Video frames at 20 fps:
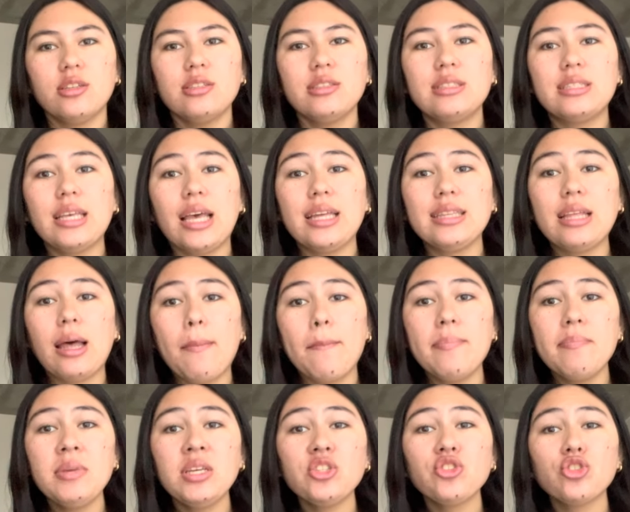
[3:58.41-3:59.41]
saying that
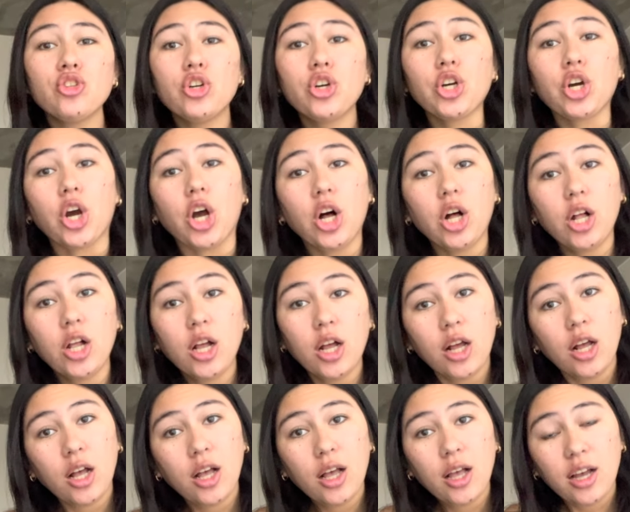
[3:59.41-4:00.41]
Miss Girl,
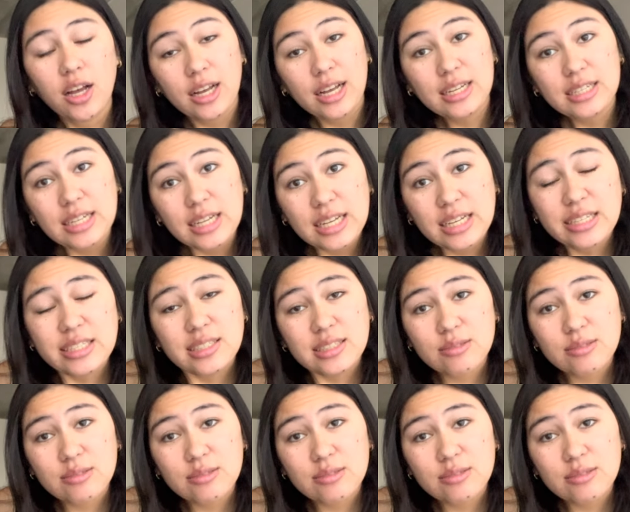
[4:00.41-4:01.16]
it